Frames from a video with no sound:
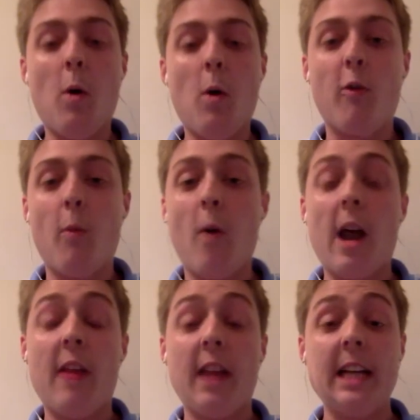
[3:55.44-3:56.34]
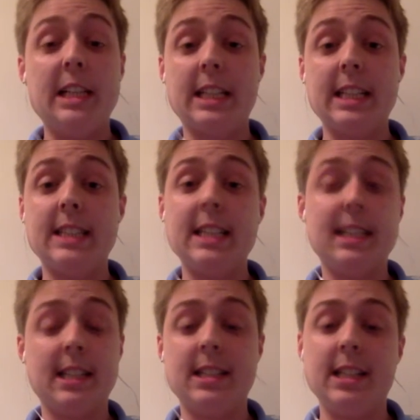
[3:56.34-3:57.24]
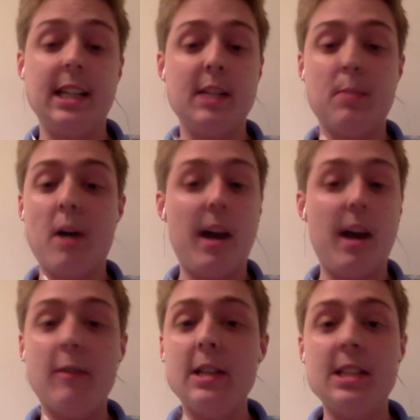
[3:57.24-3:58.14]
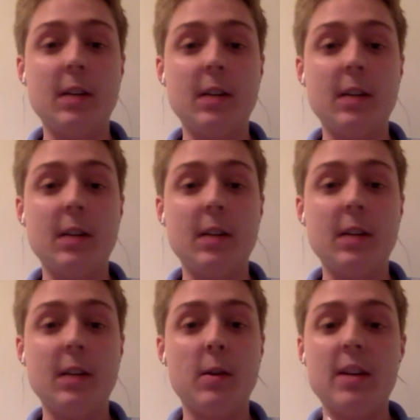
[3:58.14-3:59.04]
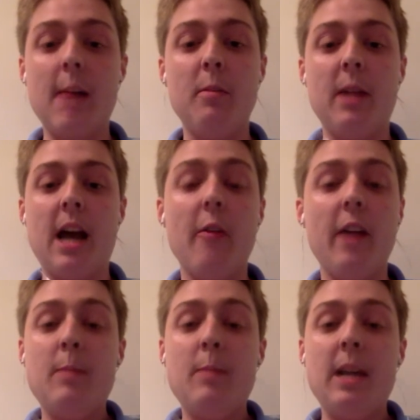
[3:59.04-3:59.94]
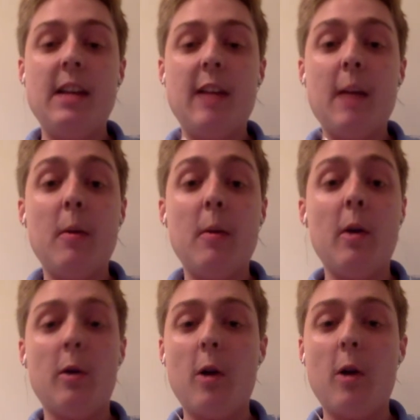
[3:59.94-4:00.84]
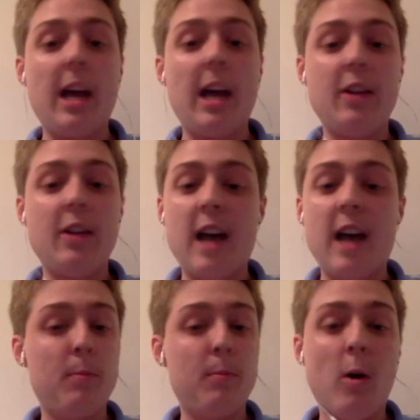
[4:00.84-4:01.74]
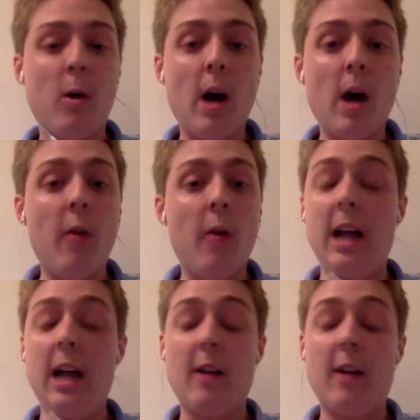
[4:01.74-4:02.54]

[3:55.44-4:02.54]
Well, for one, I think it's just consistency. He's brought it every single time he's been out there, and then he's able to locate his fastball well.